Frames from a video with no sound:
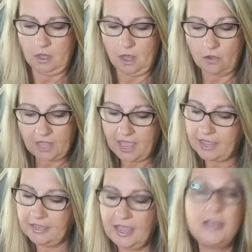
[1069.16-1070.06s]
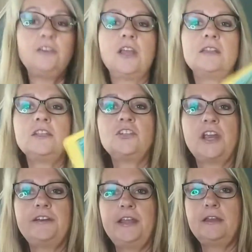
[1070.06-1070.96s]
Okay, again, you got the
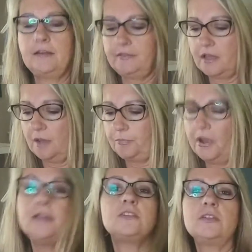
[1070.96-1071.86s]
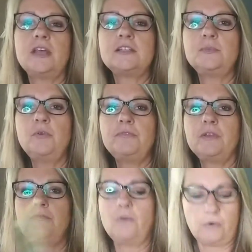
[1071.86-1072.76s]
Chariot in the upright, so that's
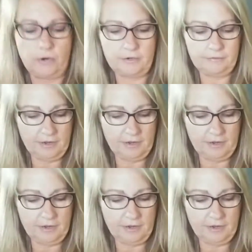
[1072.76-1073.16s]
moving forward.